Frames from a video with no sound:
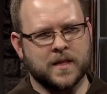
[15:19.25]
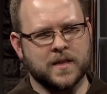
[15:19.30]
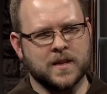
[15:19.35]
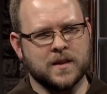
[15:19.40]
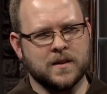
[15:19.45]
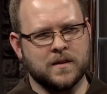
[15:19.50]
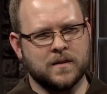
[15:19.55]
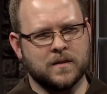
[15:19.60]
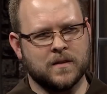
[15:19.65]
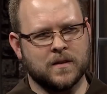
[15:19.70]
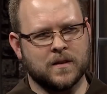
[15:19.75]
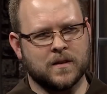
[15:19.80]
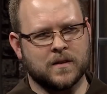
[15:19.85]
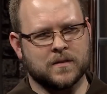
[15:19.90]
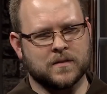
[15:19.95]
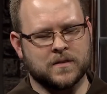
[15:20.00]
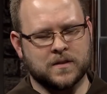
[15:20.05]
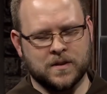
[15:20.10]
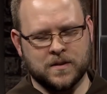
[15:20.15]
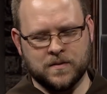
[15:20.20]
I think uh,
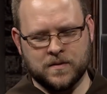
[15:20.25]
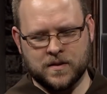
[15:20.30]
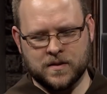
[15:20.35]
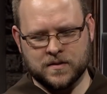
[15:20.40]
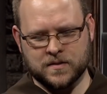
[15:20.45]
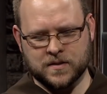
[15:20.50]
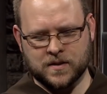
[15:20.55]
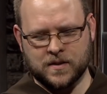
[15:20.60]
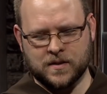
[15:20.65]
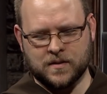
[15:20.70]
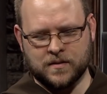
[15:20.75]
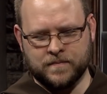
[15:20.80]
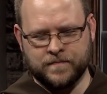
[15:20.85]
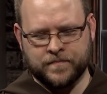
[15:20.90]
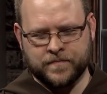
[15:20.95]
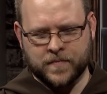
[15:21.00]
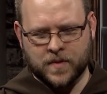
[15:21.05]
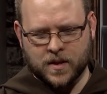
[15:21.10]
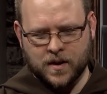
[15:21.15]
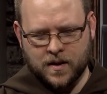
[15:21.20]
too, there's a,
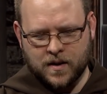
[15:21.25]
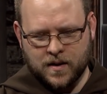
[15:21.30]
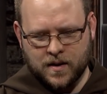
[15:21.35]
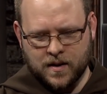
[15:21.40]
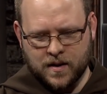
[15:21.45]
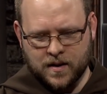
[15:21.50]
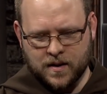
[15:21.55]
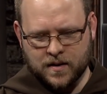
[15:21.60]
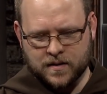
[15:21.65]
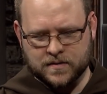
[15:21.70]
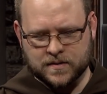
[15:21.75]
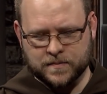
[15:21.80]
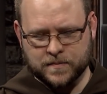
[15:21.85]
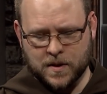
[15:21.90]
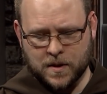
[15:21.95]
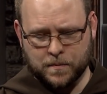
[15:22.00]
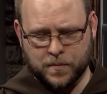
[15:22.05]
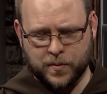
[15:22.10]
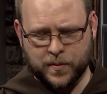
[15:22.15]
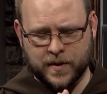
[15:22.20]
uh,
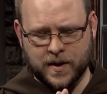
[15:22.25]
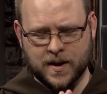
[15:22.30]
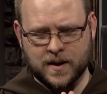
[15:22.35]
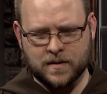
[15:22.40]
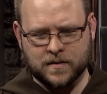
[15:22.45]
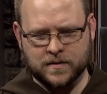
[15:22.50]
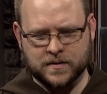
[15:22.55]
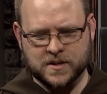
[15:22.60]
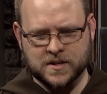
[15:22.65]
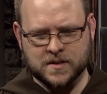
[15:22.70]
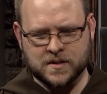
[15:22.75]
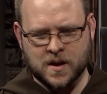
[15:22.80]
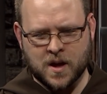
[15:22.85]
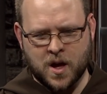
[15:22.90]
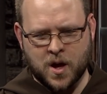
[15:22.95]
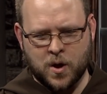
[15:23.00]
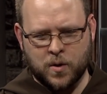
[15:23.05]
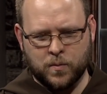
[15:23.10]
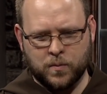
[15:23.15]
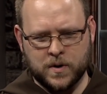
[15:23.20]
something to point out. Just
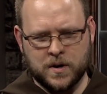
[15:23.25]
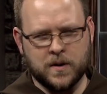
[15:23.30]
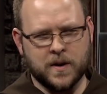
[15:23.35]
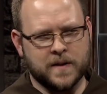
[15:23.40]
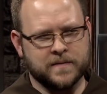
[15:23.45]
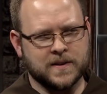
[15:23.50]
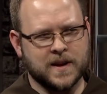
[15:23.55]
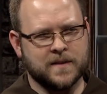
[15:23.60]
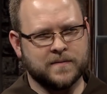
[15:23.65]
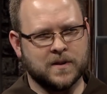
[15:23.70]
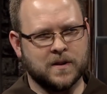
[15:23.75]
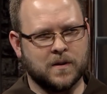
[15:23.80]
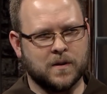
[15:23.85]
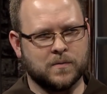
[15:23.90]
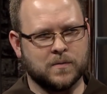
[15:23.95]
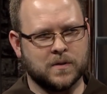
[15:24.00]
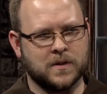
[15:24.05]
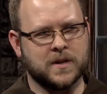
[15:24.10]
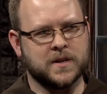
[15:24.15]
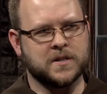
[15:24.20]
we do have to have a,
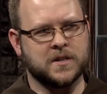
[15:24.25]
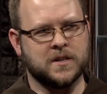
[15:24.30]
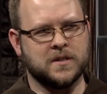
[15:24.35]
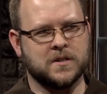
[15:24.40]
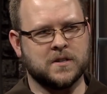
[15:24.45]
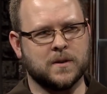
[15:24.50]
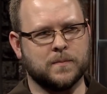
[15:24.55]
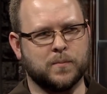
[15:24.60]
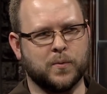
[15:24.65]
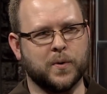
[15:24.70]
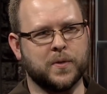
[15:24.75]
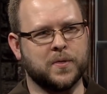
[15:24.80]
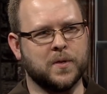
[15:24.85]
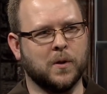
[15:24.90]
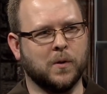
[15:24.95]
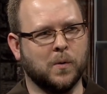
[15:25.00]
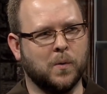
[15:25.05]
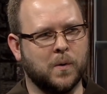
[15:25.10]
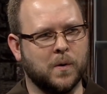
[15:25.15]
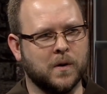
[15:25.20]
a relationship with
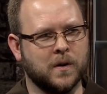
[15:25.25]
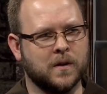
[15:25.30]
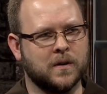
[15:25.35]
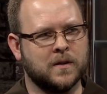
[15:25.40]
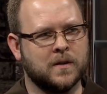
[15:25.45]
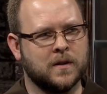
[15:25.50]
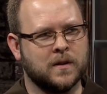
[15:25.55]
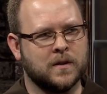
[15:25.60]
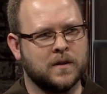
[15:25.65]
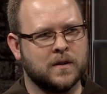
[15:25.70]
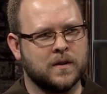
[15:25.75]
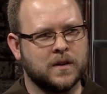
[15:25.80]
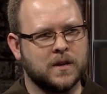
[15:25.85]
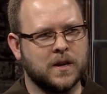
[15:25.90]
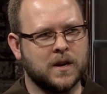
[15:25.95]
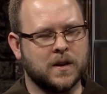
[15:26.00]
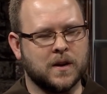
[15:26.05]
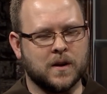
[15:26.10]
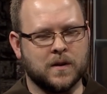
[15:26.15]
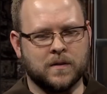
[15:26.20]
the Lord, mm-hmm.
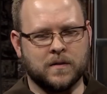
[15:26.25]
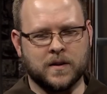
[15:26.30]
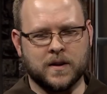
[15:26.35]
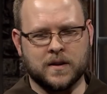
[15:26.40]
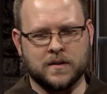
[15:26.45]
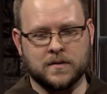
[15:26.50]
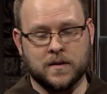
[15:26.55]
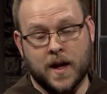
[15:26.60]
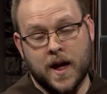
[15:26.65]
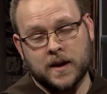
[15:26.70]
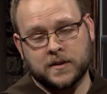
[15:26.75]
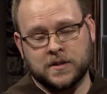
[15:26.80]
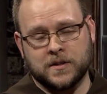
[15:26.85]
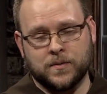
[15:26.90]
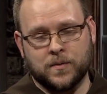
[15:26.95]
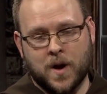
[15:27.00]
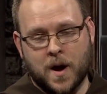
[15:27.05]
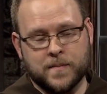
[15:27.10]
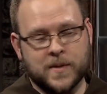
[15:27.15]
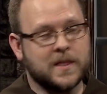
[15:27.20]
you know. And
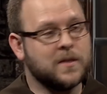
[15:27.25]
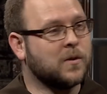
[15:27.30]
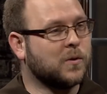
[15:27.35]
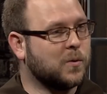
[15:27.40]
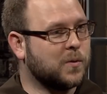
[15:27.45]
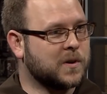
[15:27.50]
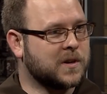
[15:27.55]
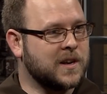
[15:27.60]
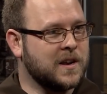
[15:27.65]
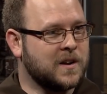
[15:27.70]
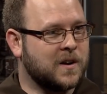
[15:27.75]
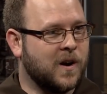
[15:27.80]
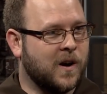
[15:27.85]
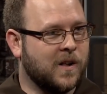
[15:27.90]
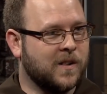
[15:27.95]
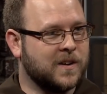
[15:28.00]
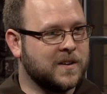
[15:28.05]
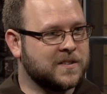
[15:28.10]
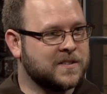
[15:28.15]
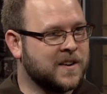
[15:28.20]
actually, I mean, the Lord can
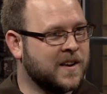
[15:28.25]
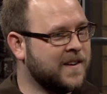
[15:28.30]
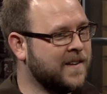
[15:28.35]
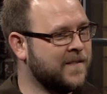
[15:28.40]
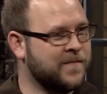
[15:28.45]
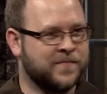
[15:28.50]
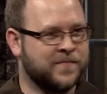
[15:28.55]
call us